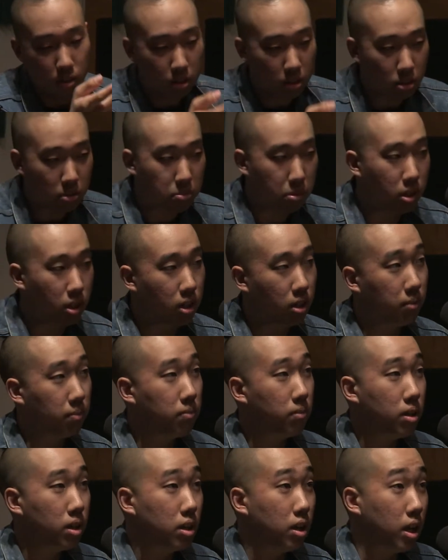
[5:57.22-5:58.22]
You know, but
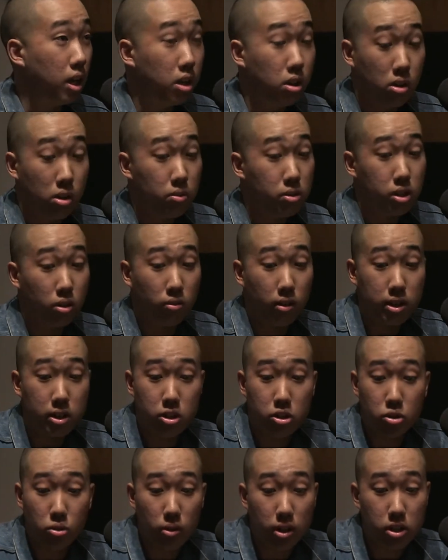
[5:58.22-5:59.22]
you know, it was a great
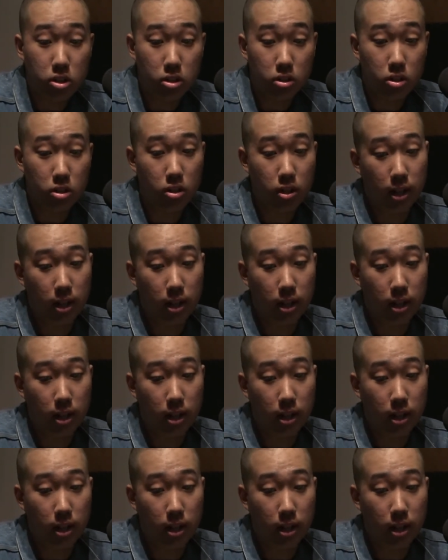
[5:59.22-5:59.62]
situation though.